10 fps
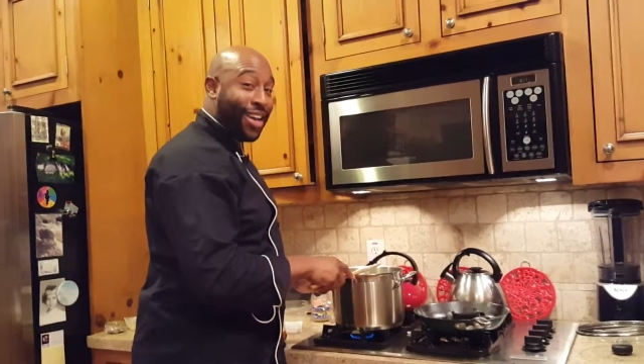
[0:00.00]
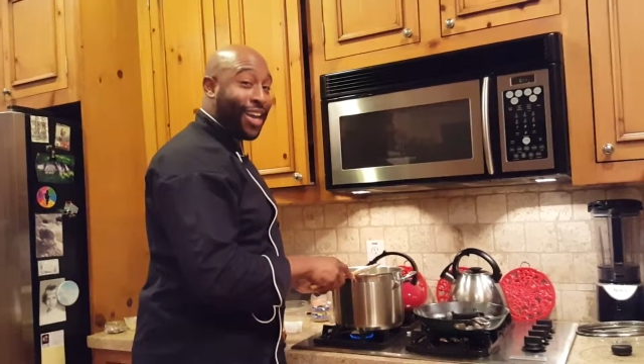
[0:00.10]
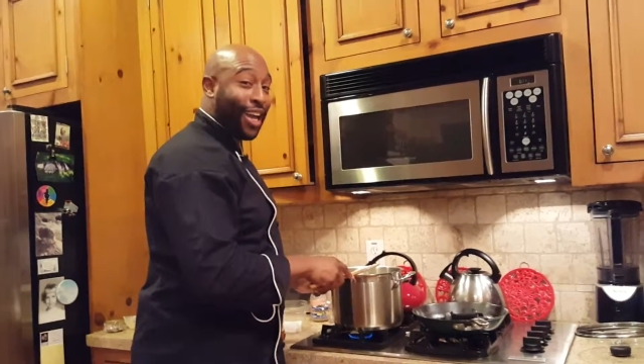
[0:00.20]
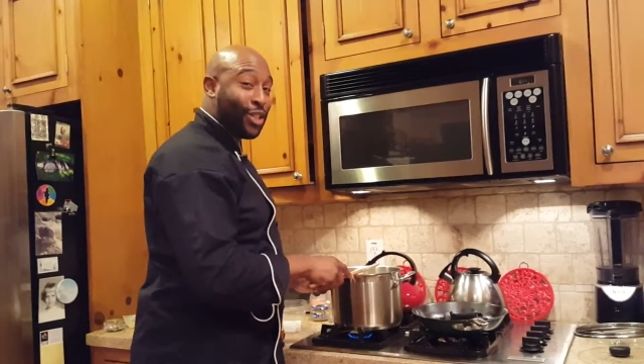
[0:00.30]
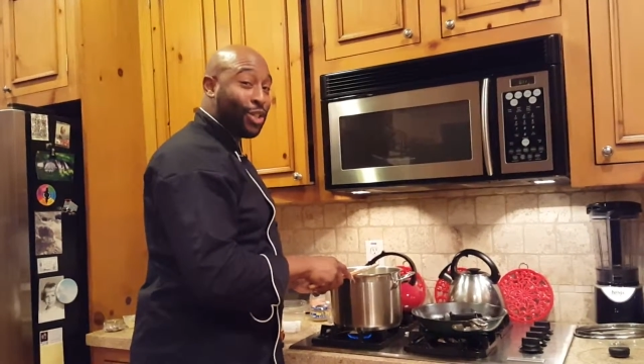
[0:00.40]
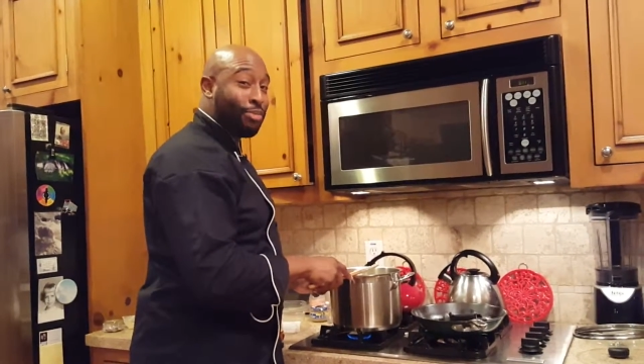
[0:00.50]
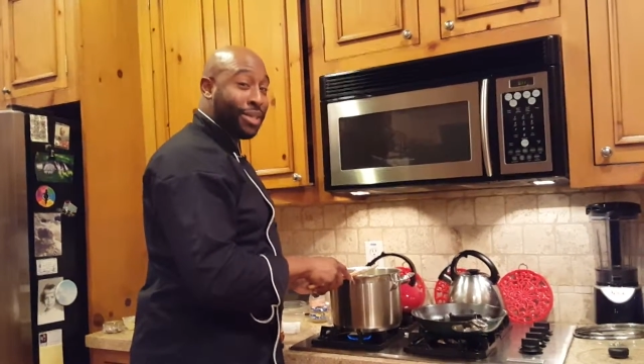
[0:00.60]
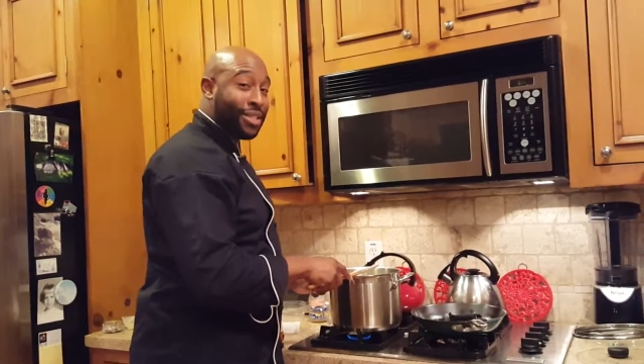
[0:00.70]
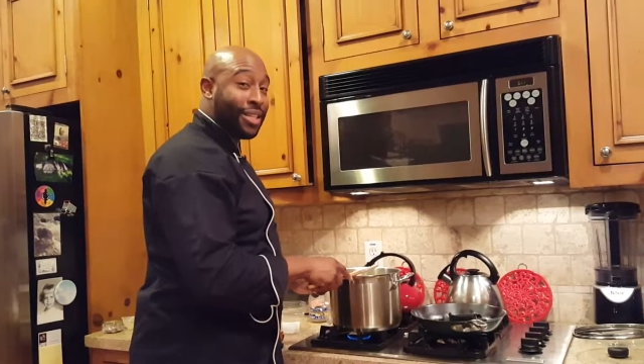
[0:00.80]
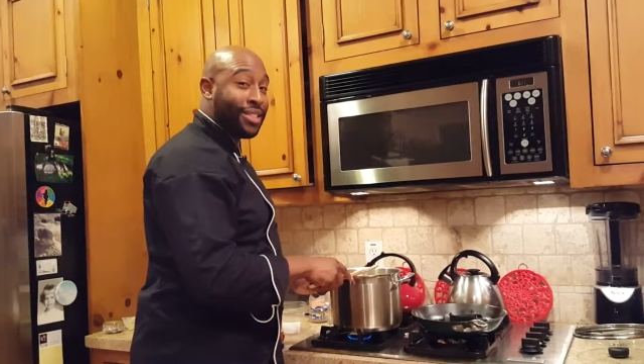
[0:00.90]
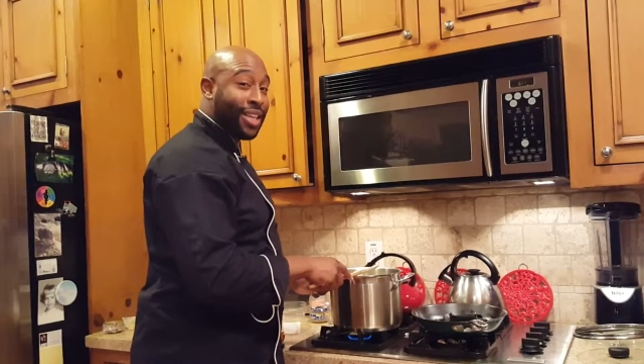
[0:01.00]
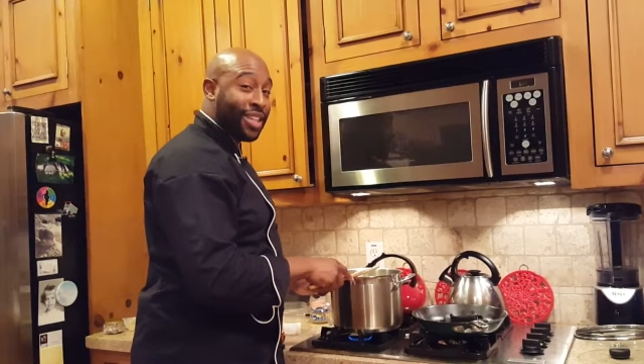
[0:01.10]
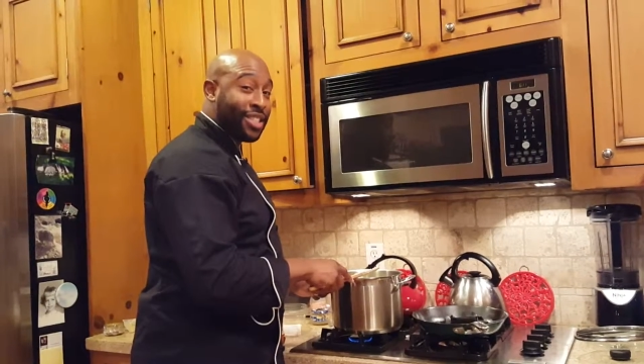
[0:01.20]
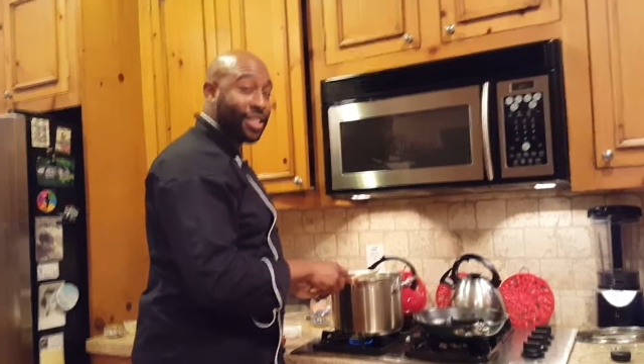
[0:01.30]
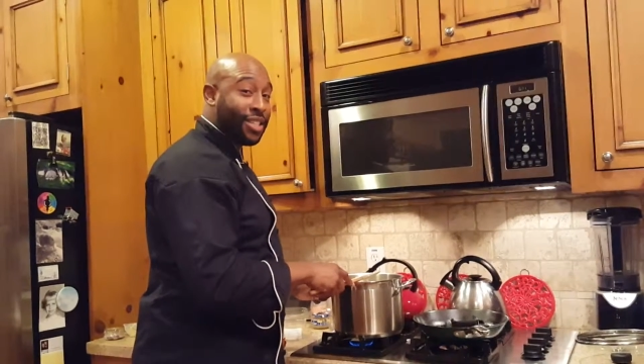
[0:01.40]
In Case You Missed It
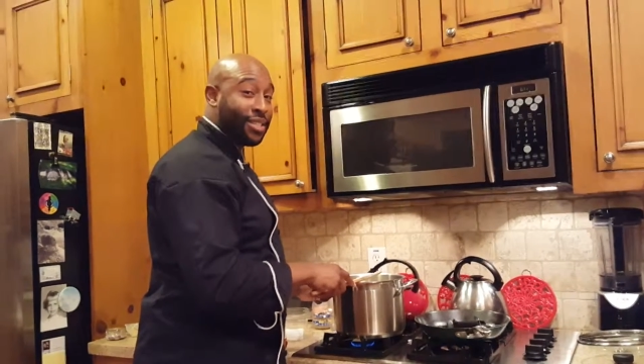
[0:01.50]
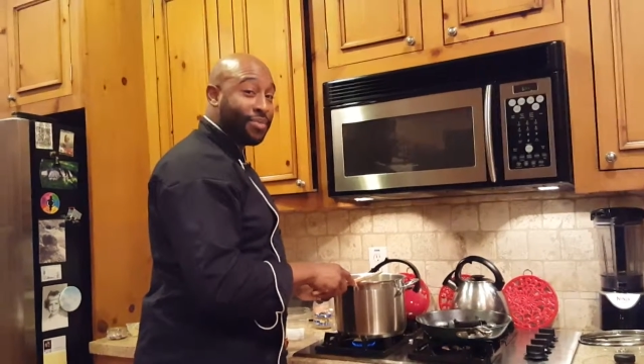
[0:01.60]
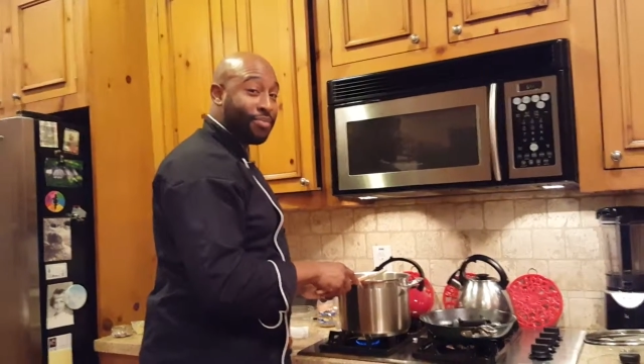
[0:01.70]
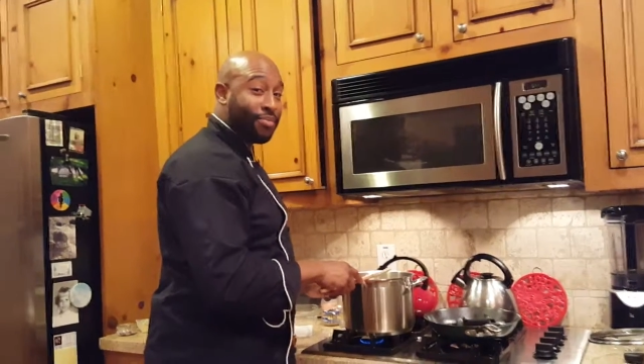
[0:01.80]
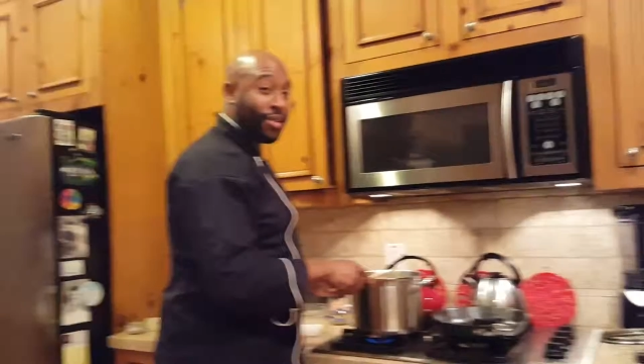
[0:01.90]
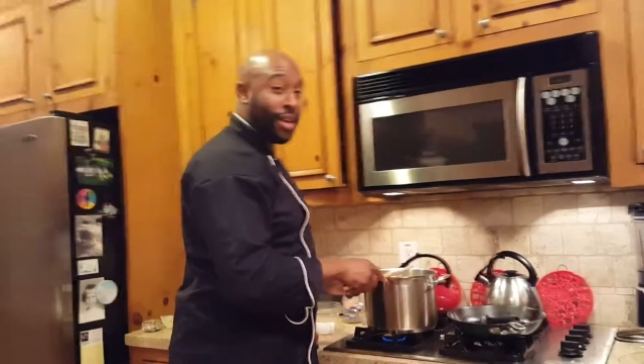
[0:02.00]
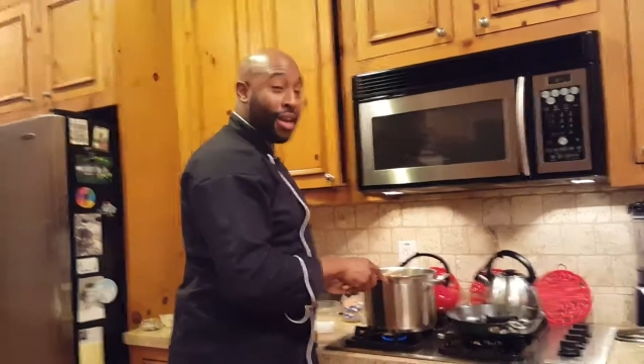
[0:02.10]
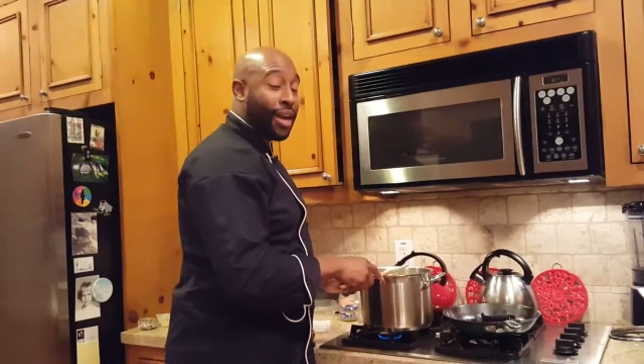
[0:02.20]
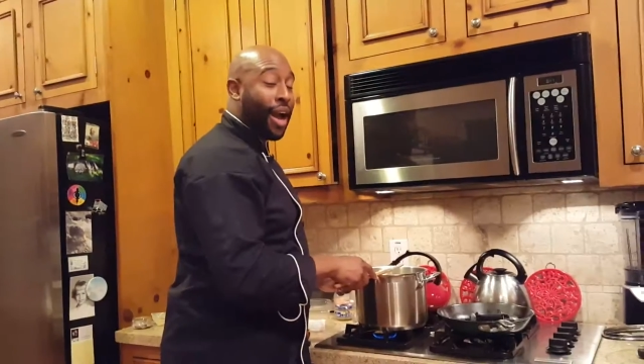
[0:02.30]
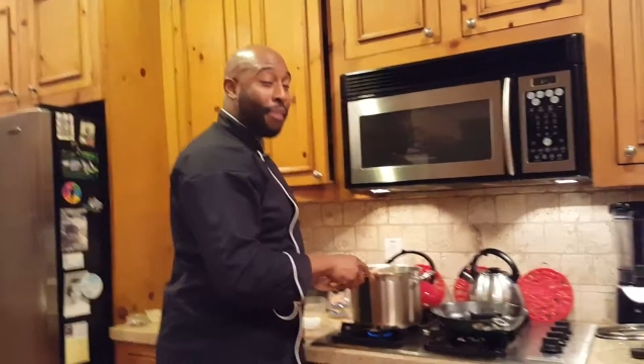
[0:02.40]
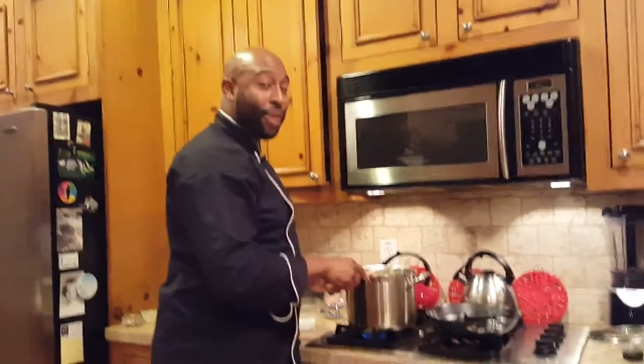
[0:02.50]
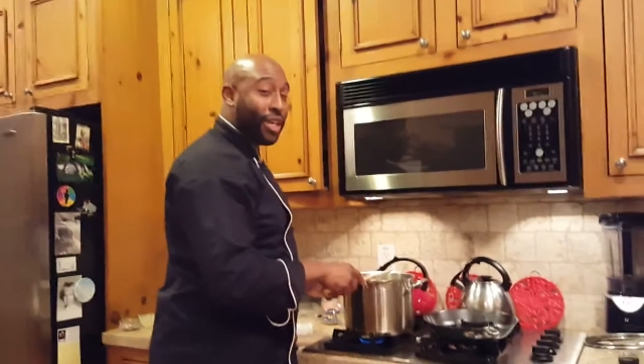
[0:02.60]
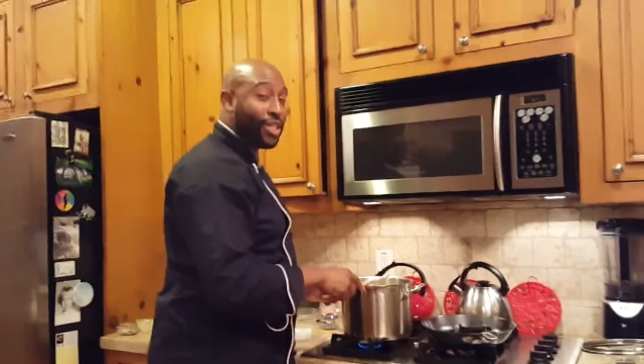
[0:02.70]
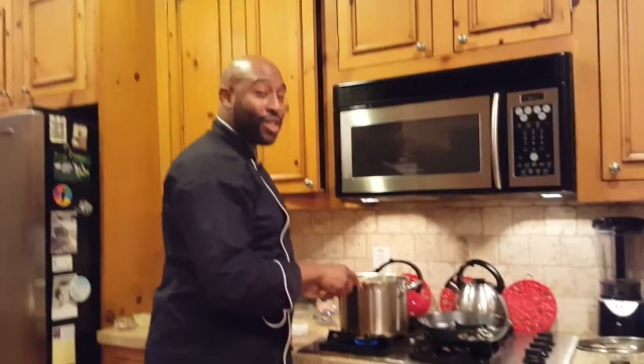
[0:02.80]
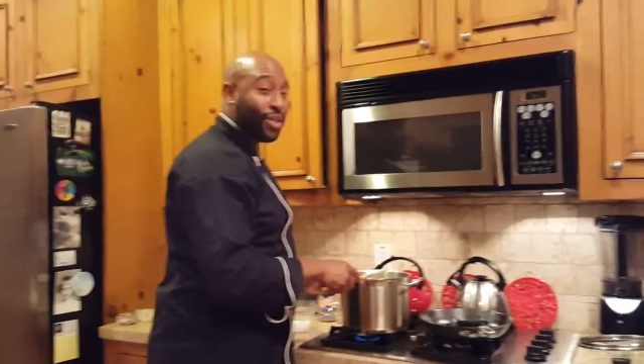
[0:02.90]
session. God
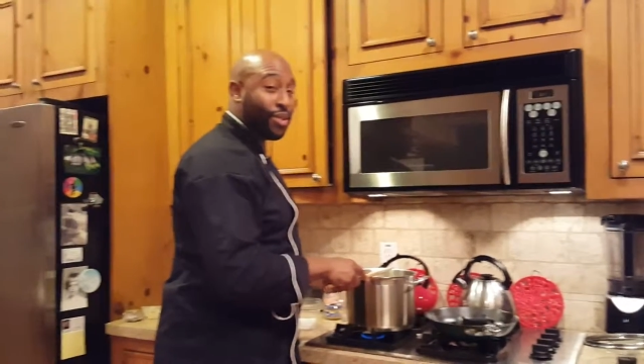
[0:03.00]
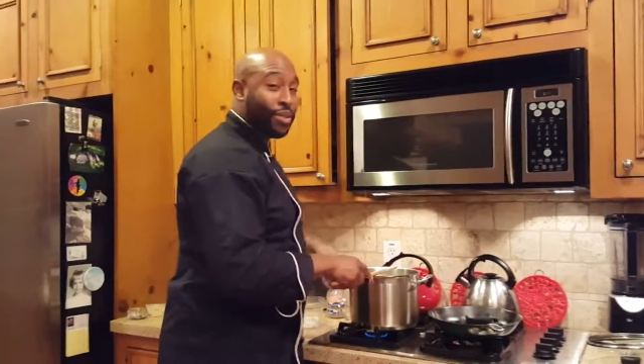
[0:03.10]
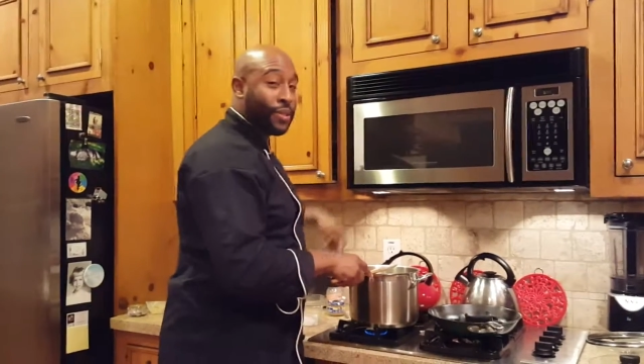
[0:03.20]
bless you.